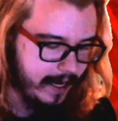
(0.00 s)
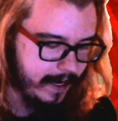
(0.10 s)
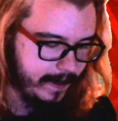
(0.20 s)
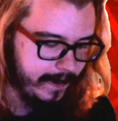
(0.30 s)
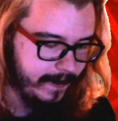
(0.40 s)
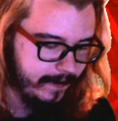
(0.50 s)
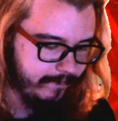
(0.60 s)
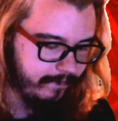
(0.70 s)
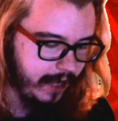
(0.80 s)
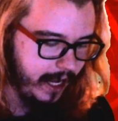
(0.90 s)

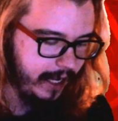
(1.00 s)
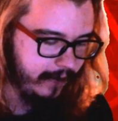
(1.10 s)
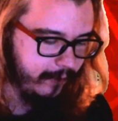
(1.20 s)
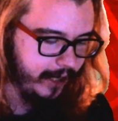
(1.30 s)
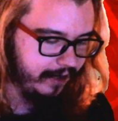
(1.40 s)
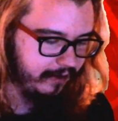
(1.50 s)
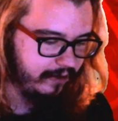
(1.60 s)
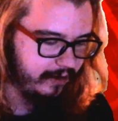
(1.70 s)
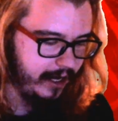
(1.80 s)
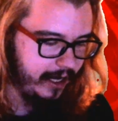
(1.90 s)
I
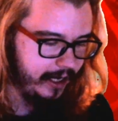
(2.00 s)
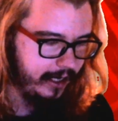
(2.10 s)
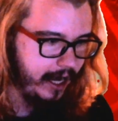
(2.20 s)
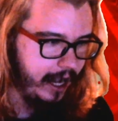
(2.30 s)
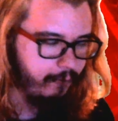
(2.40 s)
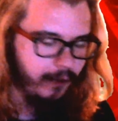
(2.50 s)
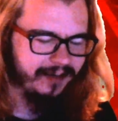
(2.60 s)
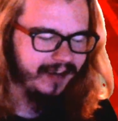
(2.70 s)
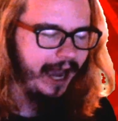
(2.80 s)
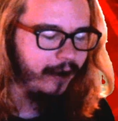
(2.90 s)

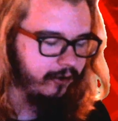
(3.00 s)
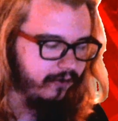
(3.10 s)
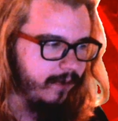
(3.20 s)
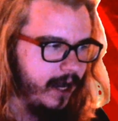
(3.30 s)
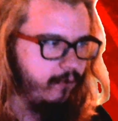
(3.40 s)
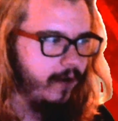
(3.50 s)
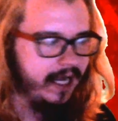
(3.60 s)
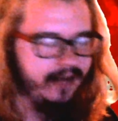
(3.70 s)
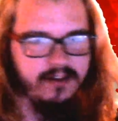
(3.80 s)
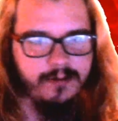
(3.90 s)
went out of my
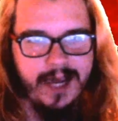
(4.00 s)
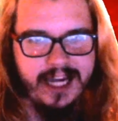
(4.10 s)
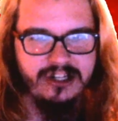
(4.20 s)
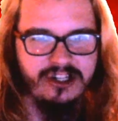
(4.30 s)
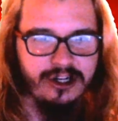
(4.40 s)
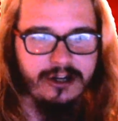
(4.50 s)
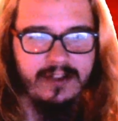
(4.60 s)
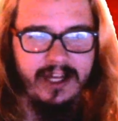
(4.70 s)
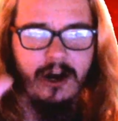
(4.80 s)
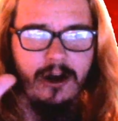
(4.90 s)
way to make sure
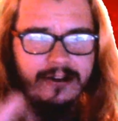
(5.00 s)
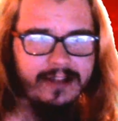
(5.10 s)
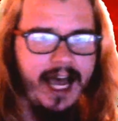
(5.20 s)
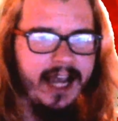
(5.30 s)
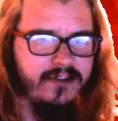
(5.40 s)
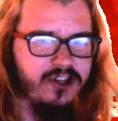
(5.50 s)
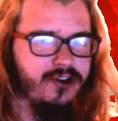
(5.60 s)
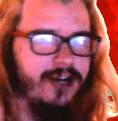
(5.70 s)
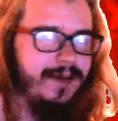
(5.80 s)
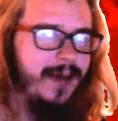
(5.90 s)
that our live
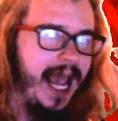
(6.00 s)
stream